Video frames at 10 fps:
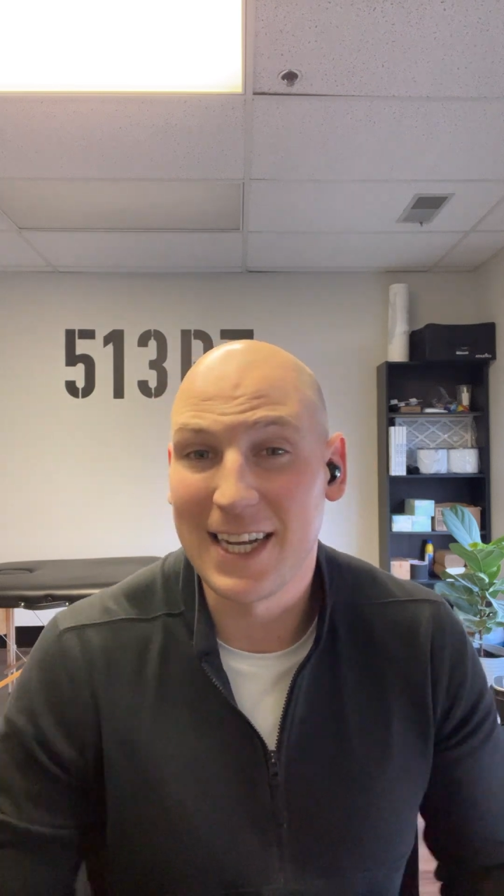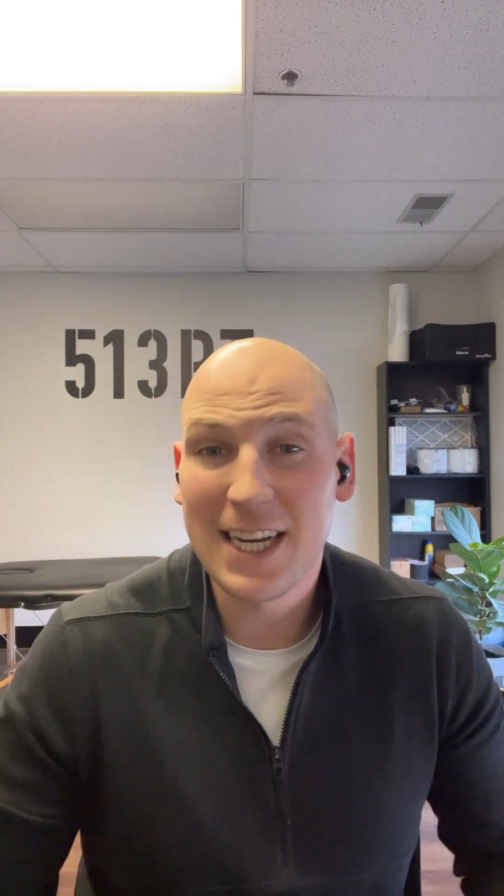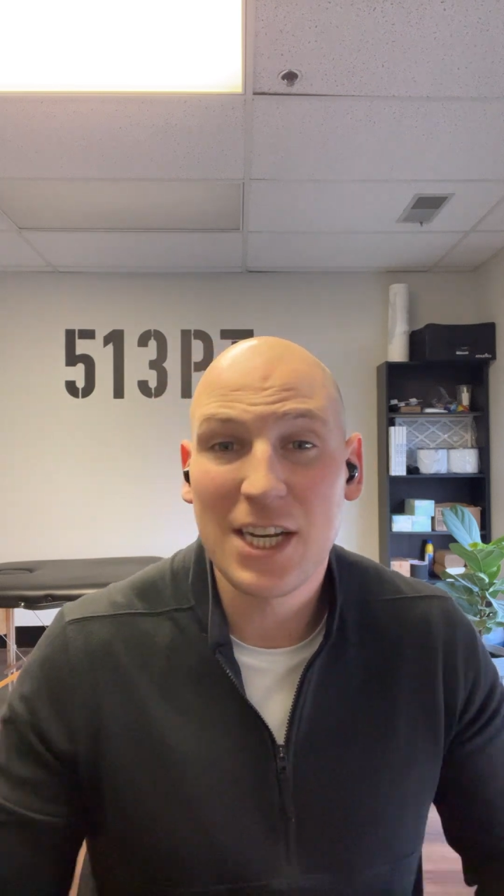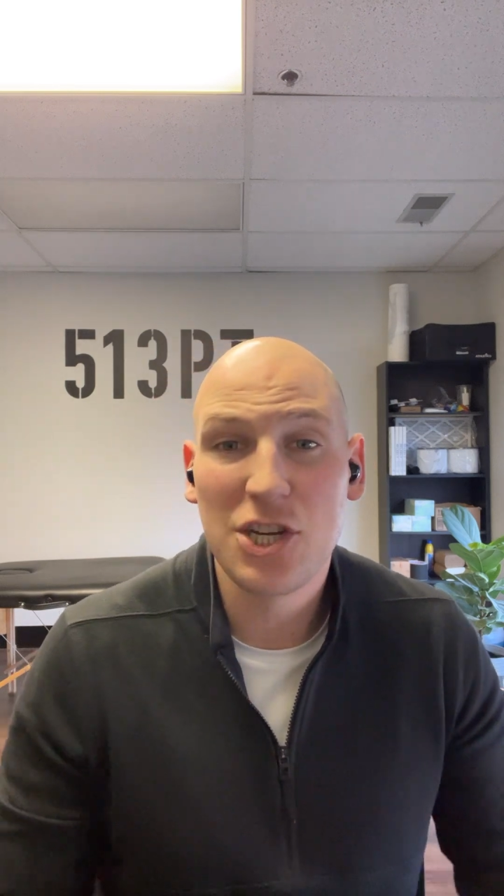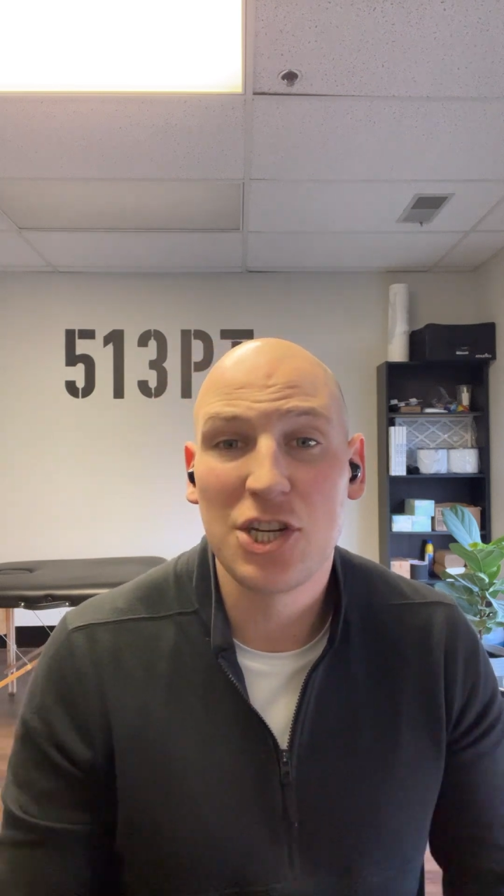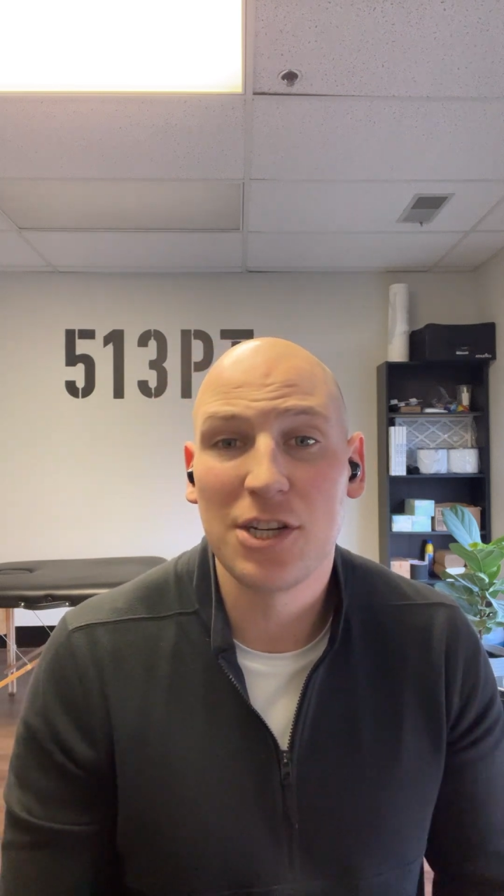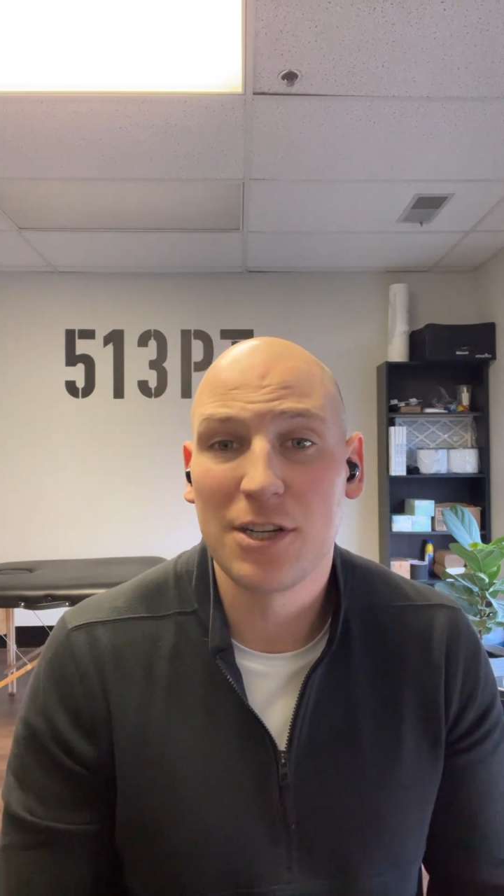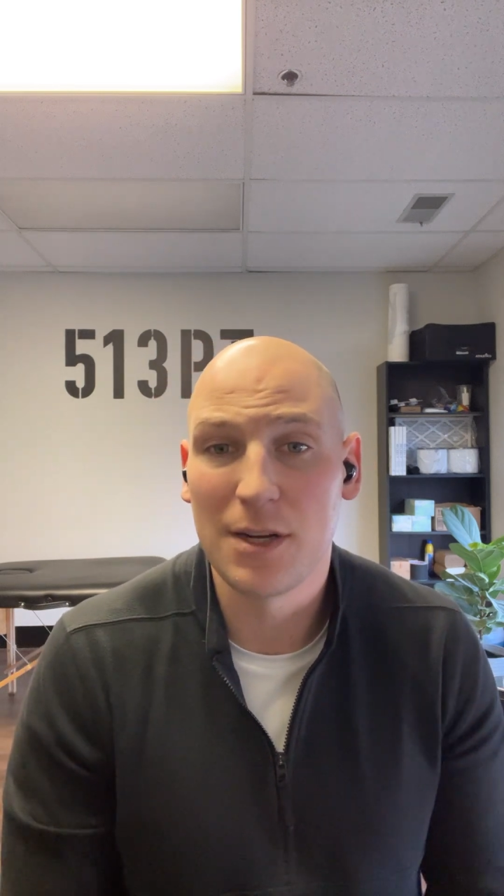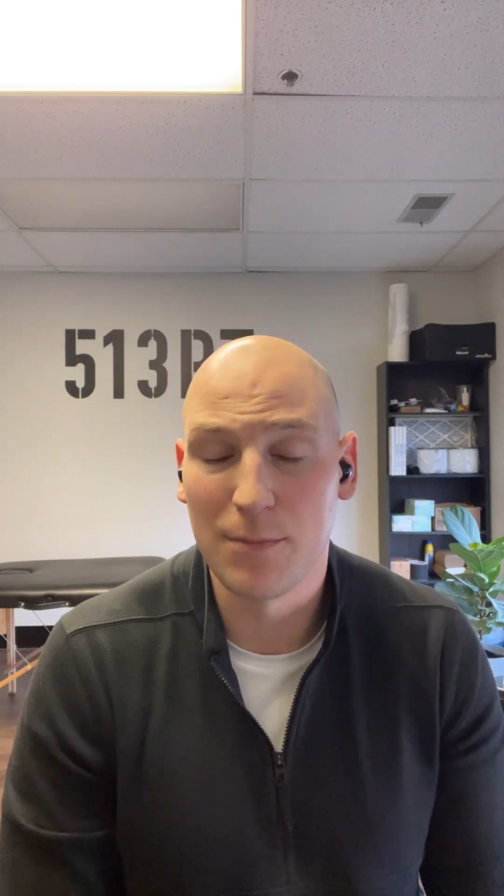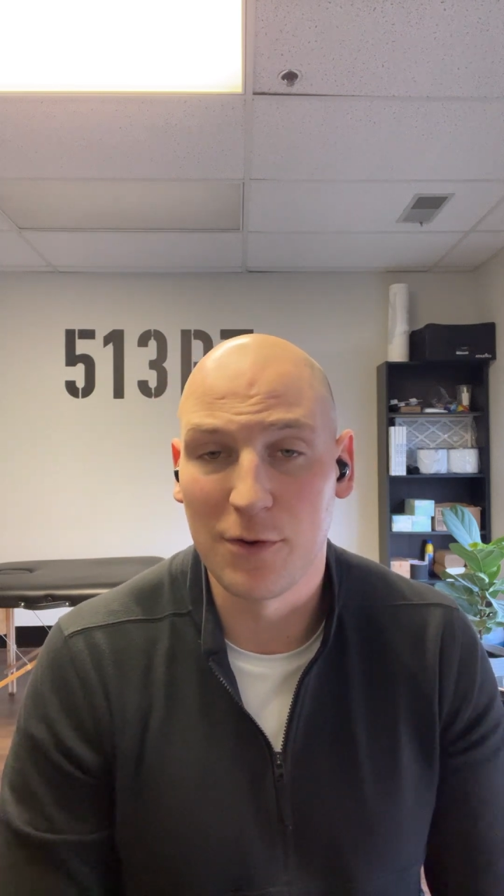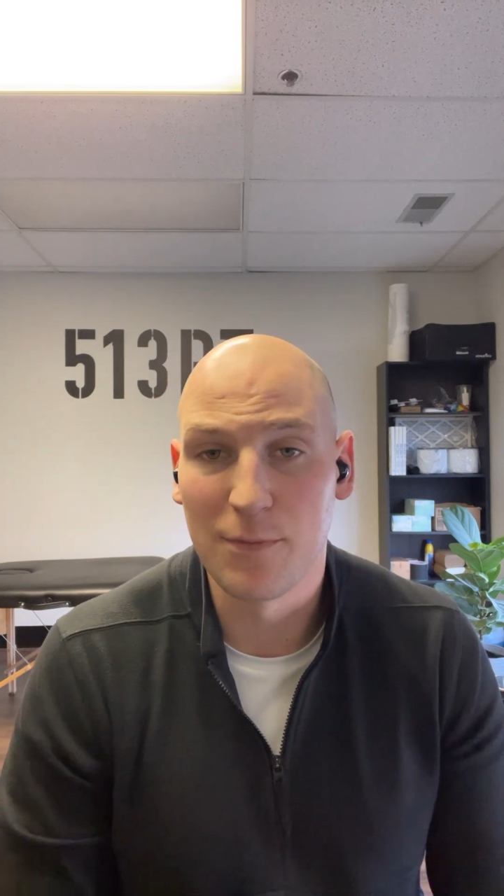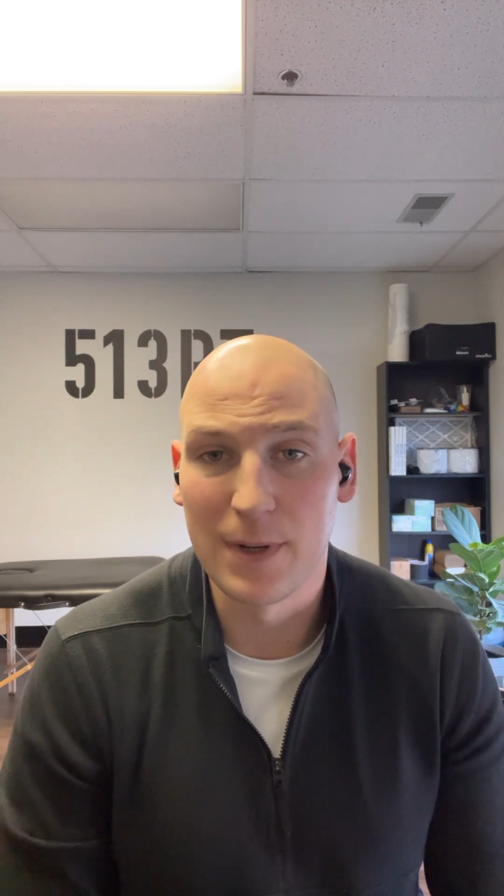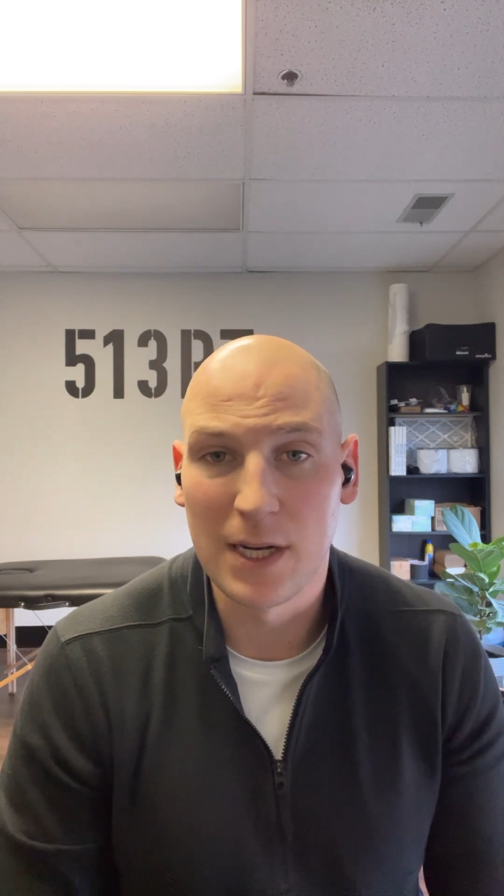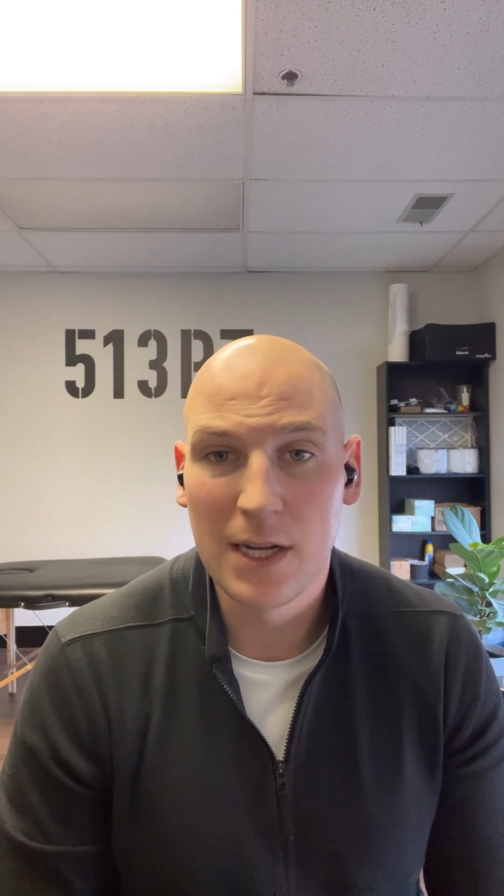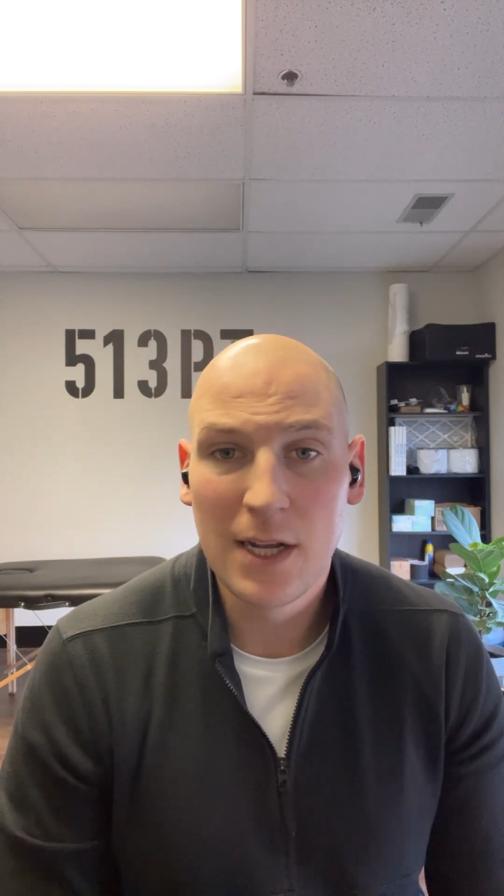any agility
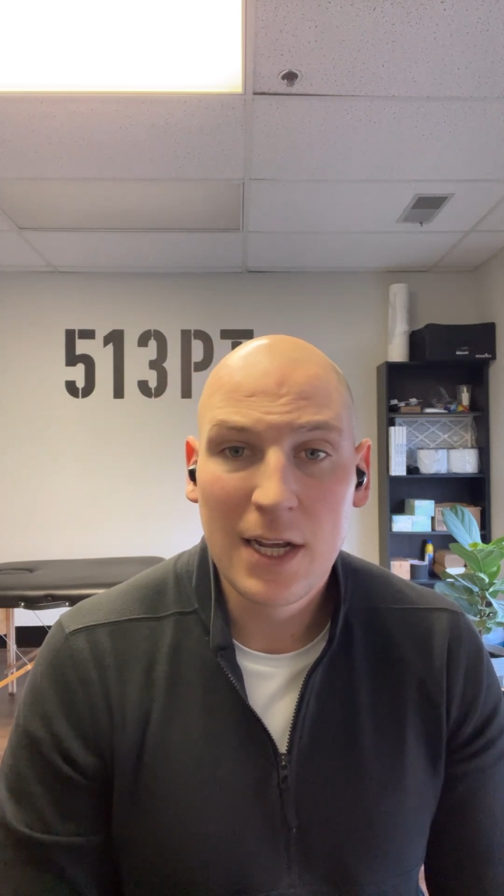movement,